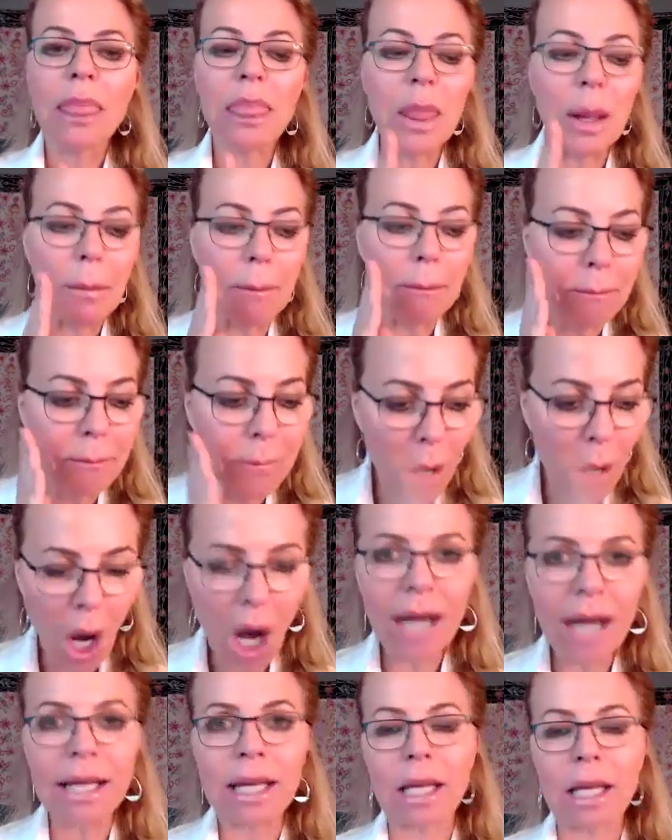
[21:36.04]
The
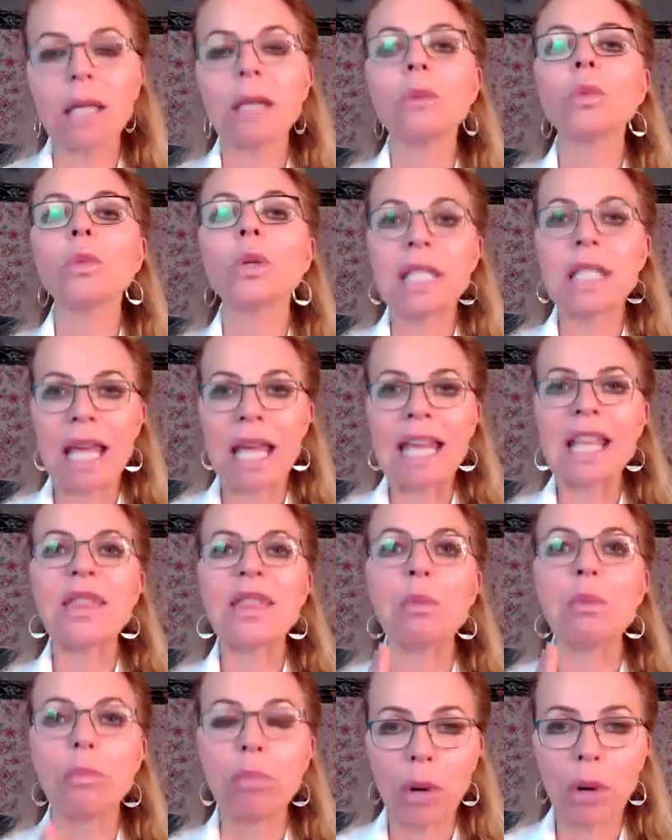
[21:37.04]
body will take
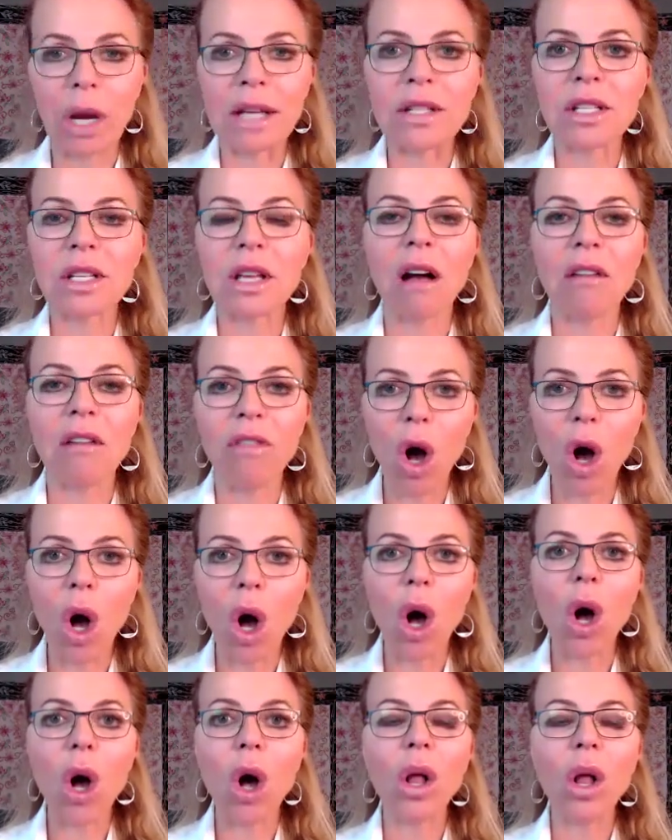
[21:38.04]
the brunt of
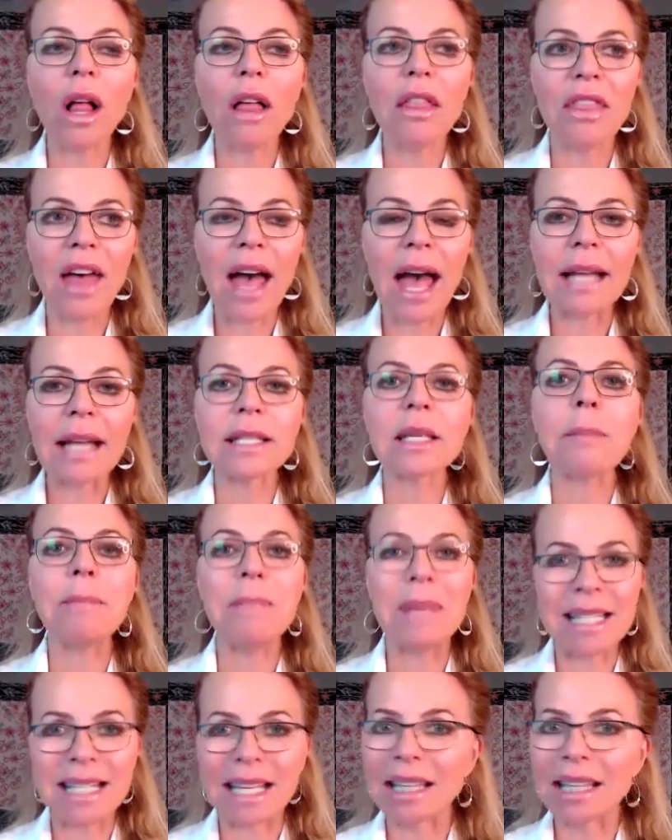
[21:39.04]
all that
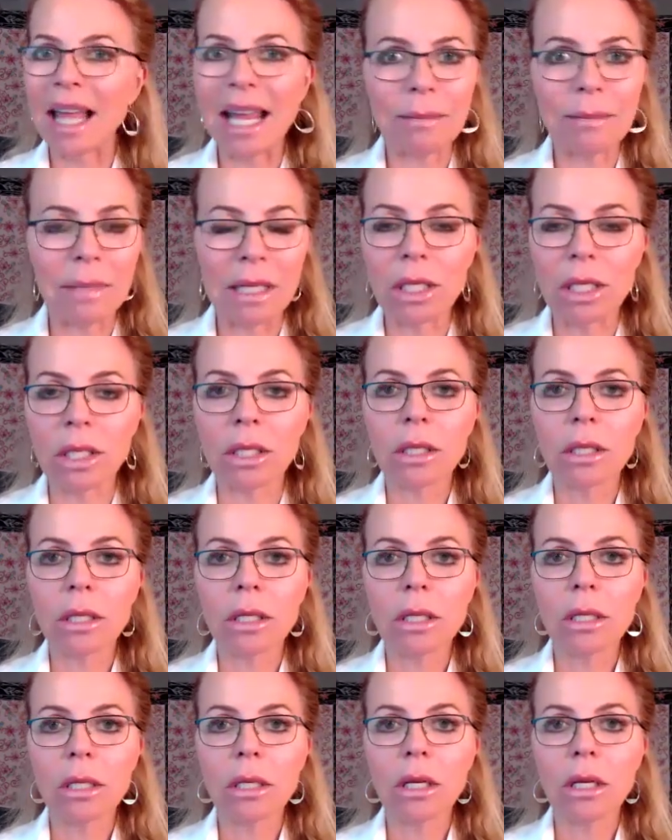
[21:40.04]
misalignment,
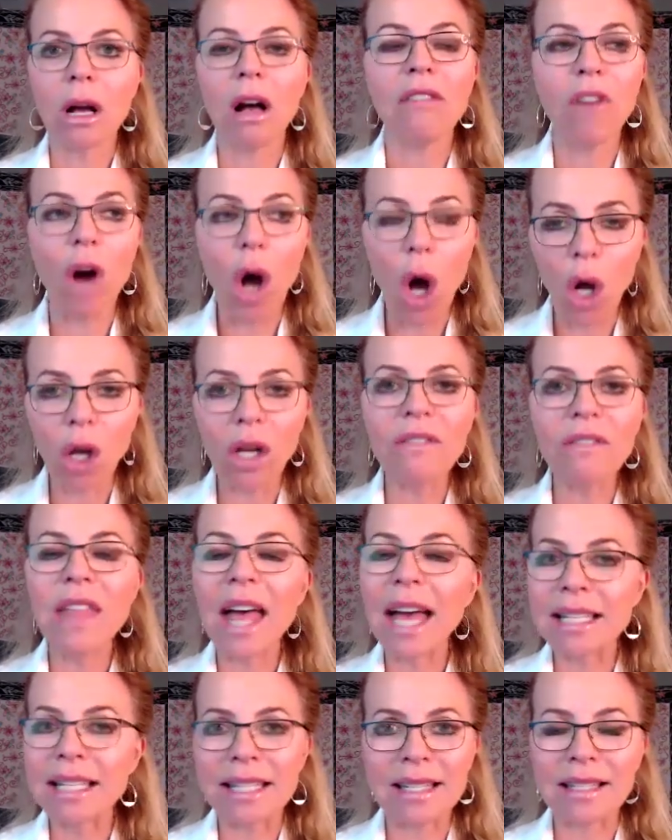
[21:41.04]
of all of
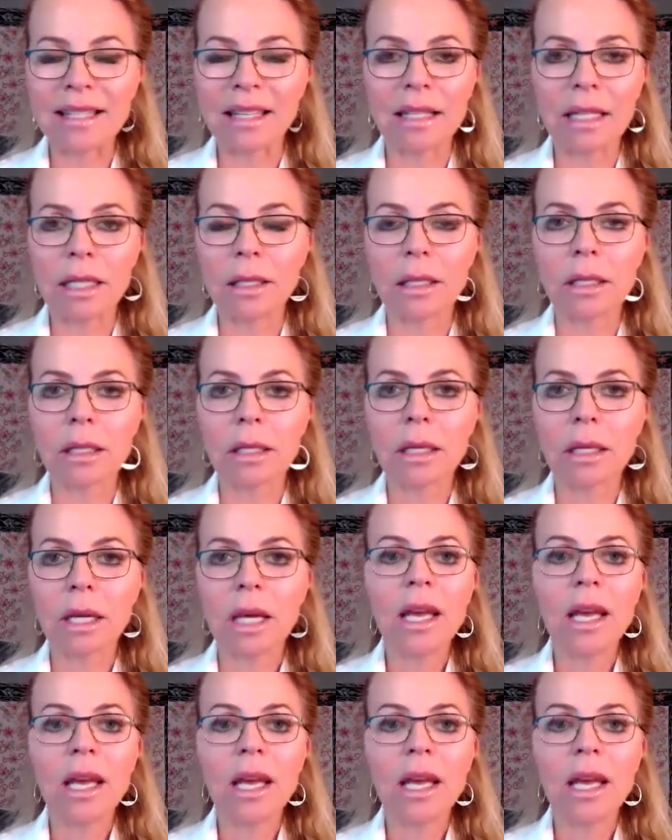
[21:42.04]
that dissonance.